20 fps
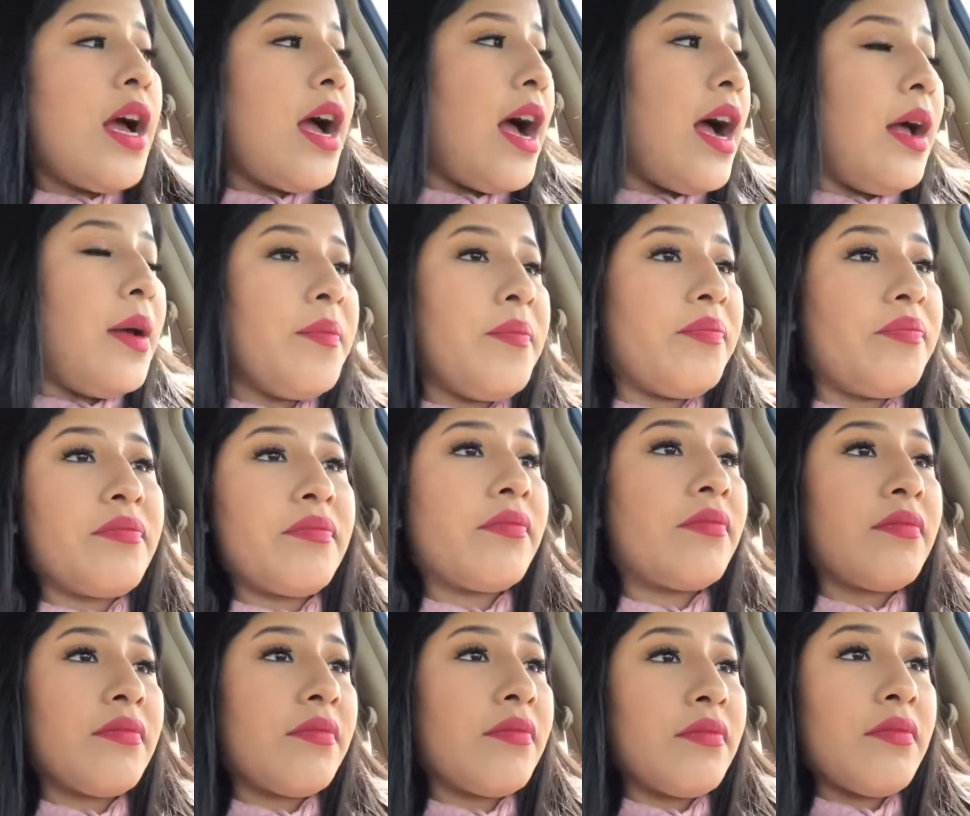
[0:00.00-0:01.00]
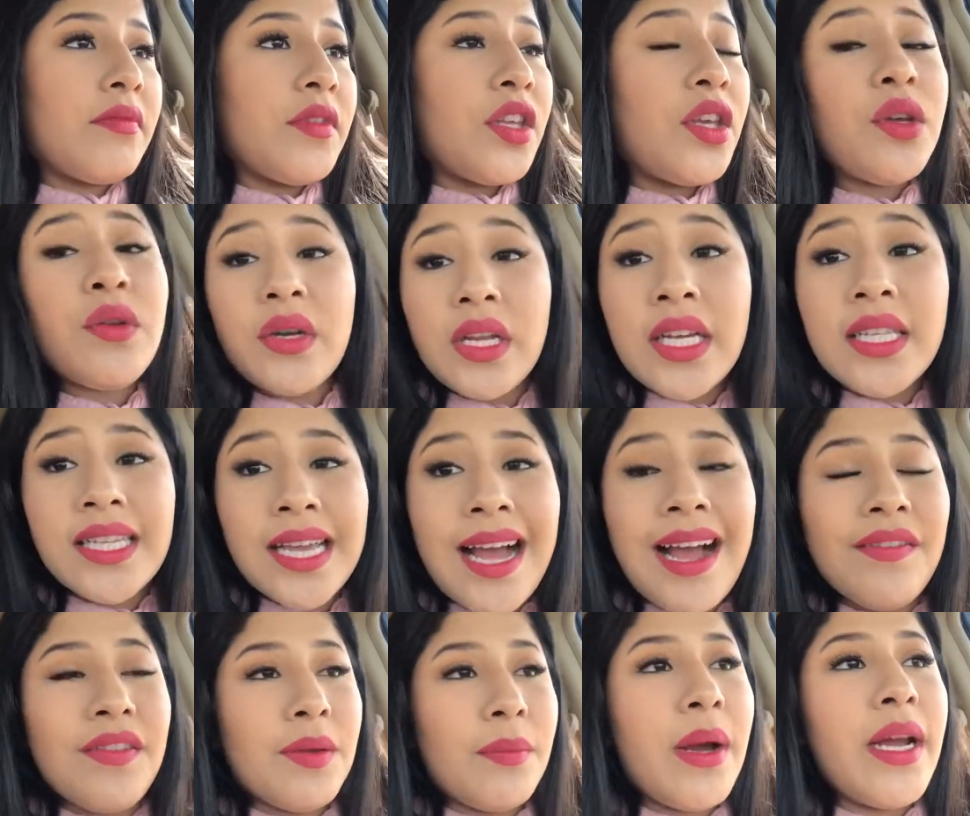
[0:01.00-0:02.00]
um, you need to
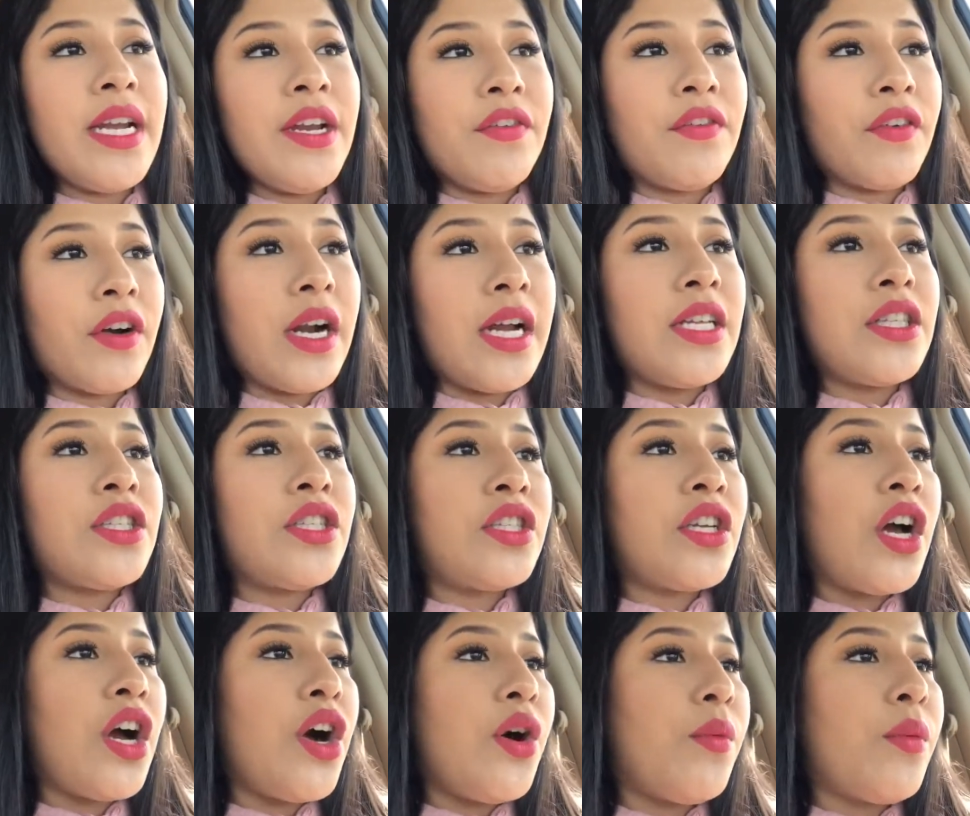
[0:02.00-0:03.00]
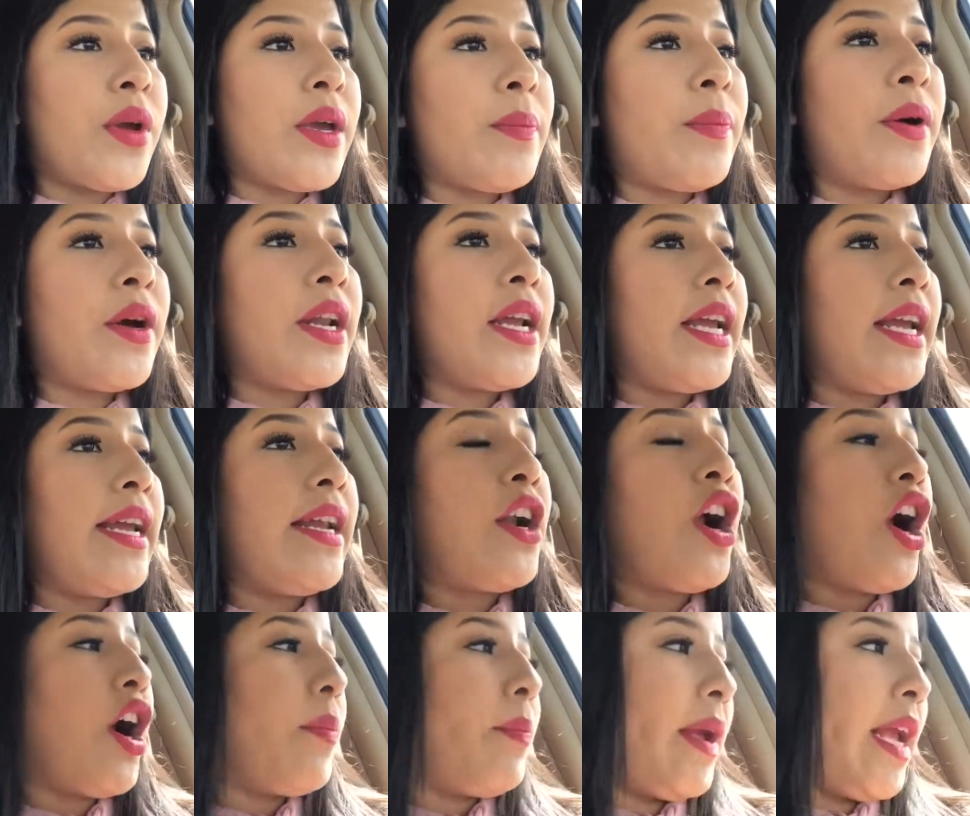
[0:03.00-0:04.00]
have the money for it so we put in
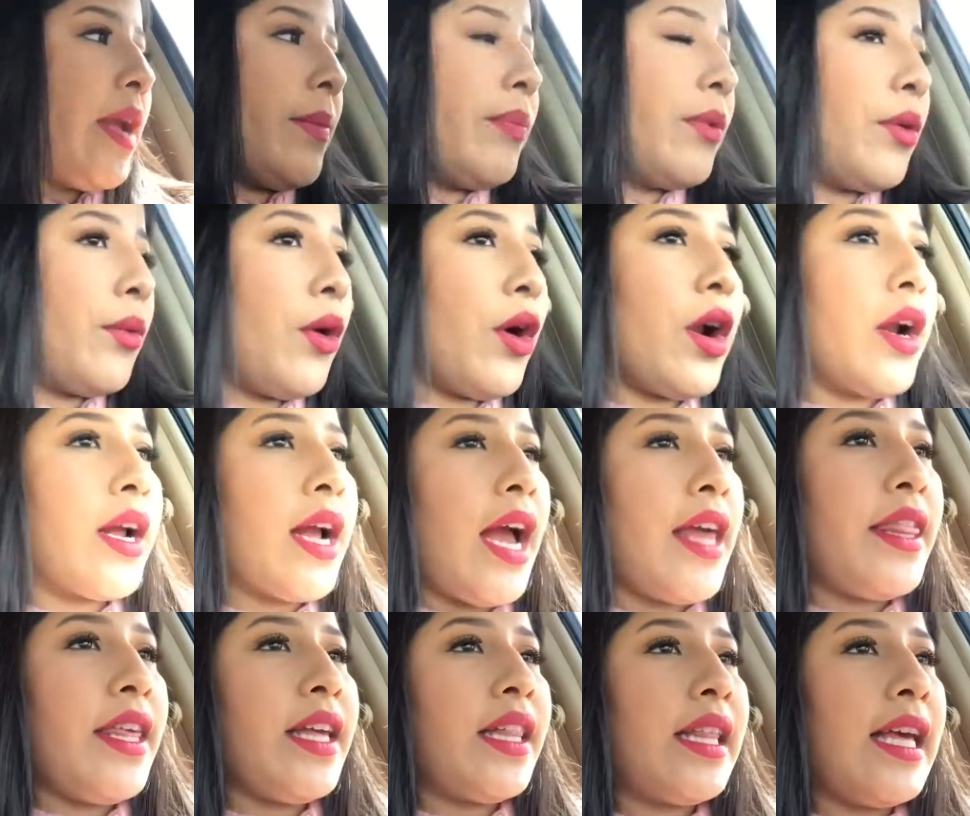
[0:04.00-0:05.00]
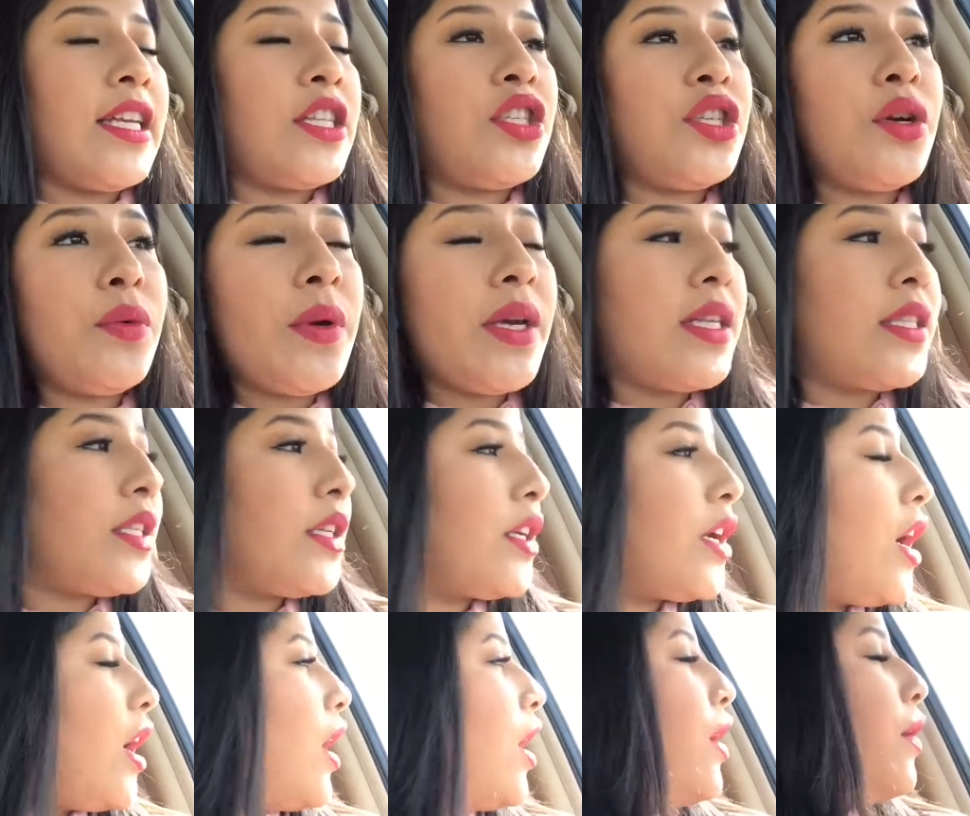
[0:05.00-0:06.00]
our paperwork I think like two weeks
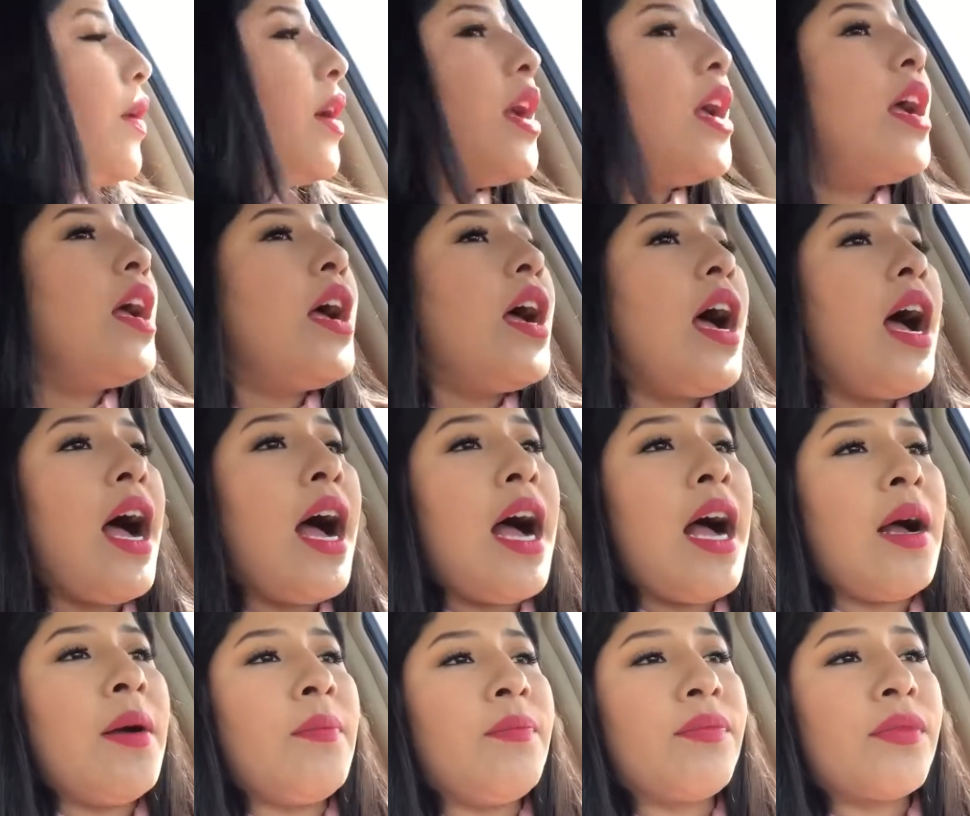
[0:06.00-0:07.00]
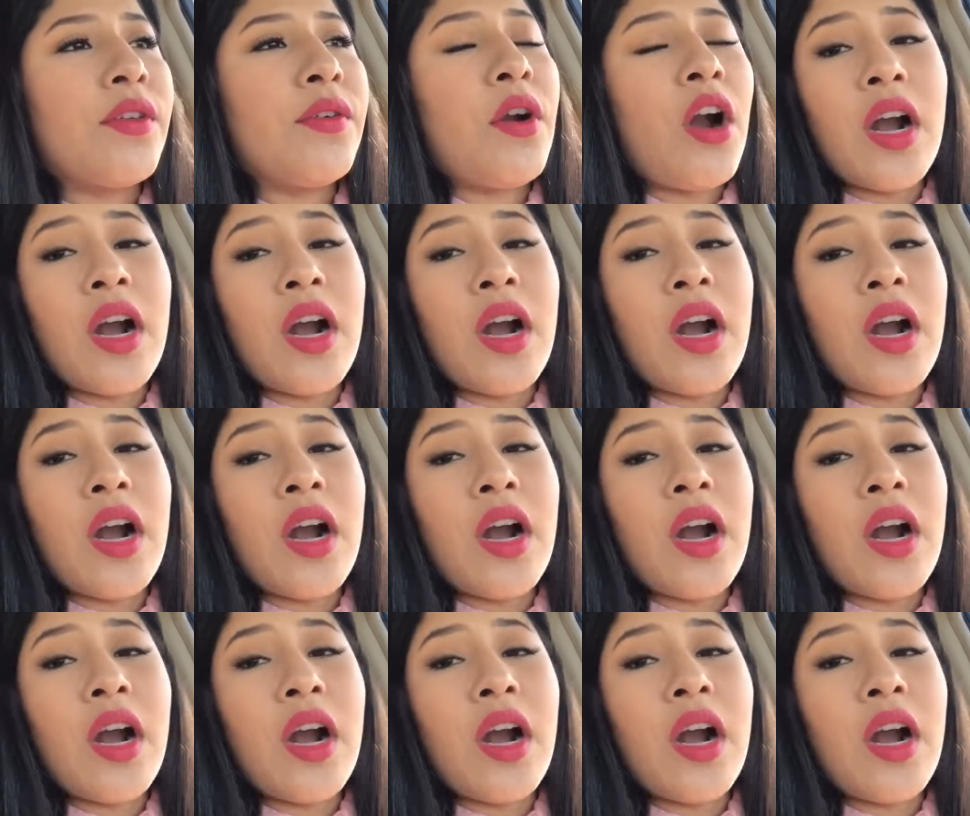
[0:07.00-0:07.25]
ago um,